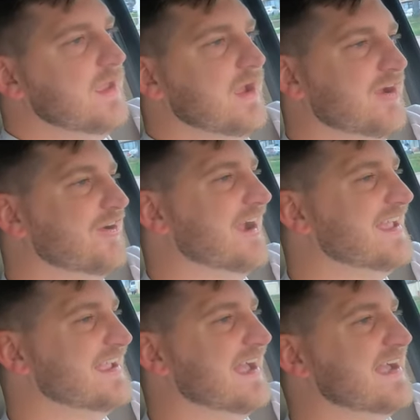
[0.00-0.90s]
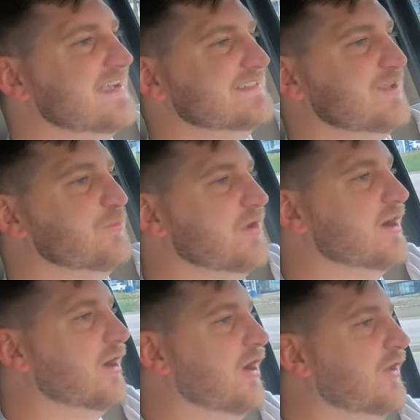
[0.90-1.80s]
All right, guys, and we
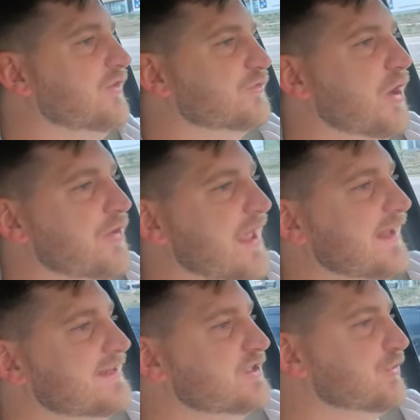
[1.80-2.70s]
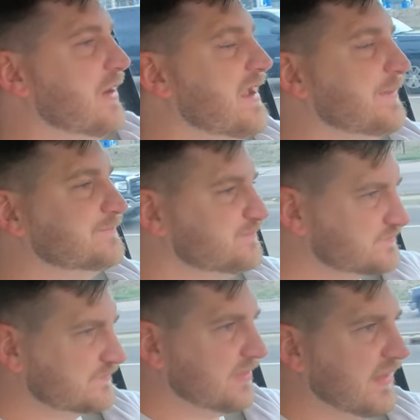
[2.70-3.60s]
are on the road headed to Ram.
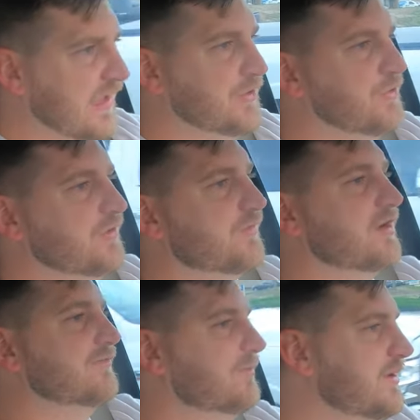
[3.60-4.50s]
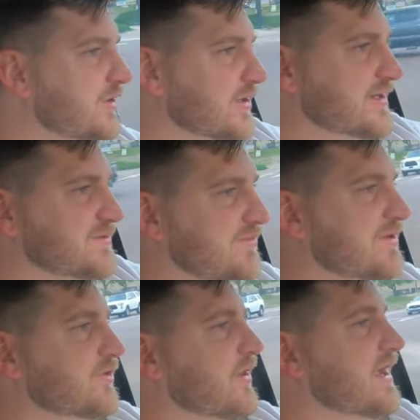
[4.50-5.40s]
I know you're very familiar because we've
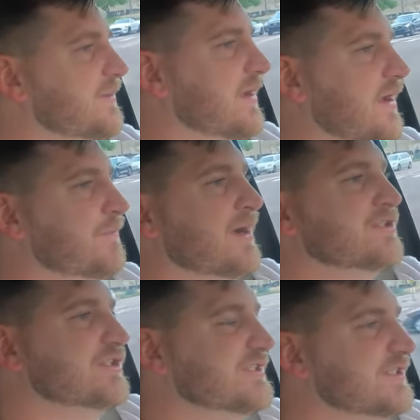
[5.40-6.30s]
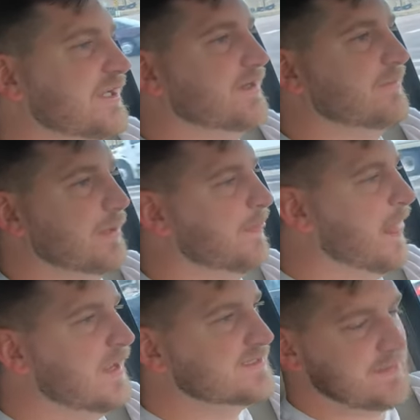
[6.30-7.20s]
been to Ram a bunch this year, but
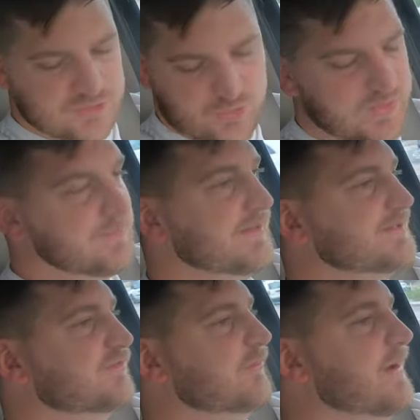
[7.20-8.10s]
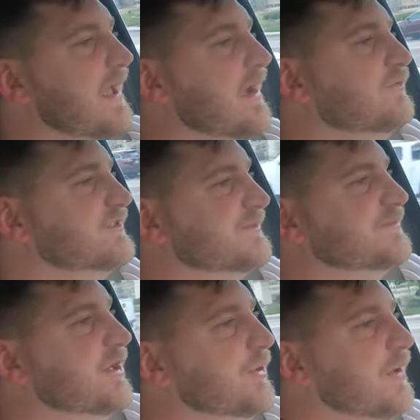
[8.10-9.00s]
it's about twenty minutes from my house.
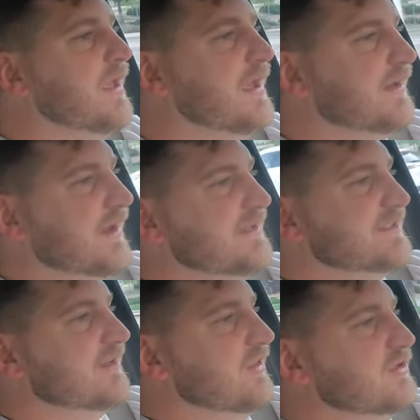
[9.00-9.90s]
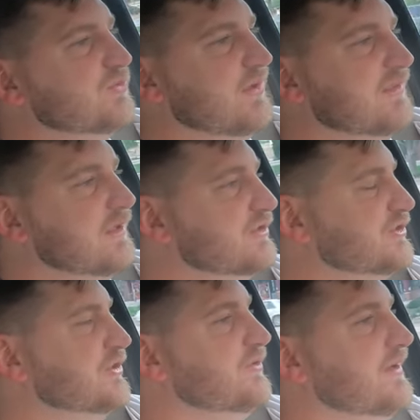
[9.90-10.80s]
So nice and close, we'll get there
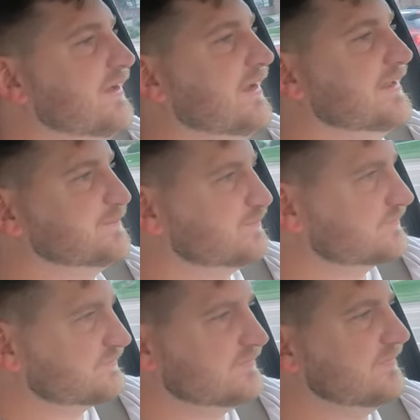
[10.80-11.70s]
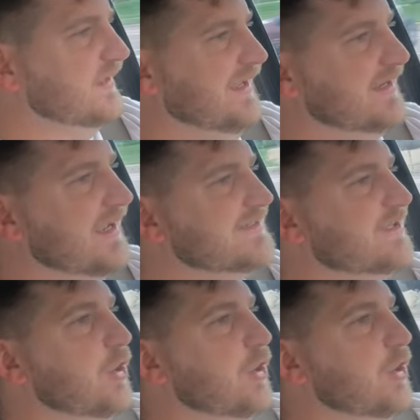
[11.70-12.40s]
soon. And uh, Man, nice and